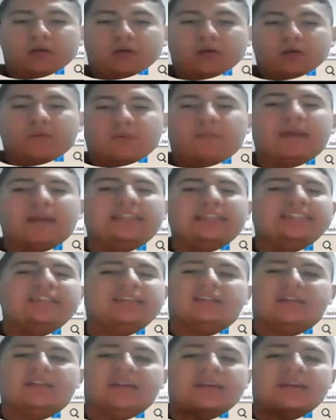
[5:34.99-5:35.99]

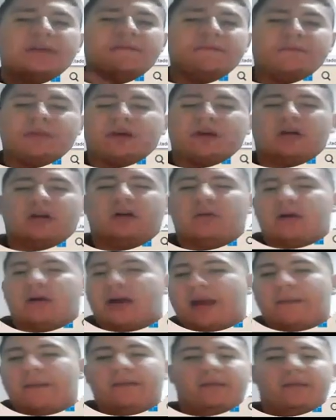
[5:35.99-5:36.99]
basically,
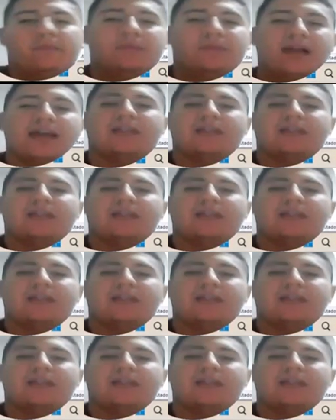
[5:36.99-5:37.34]
implying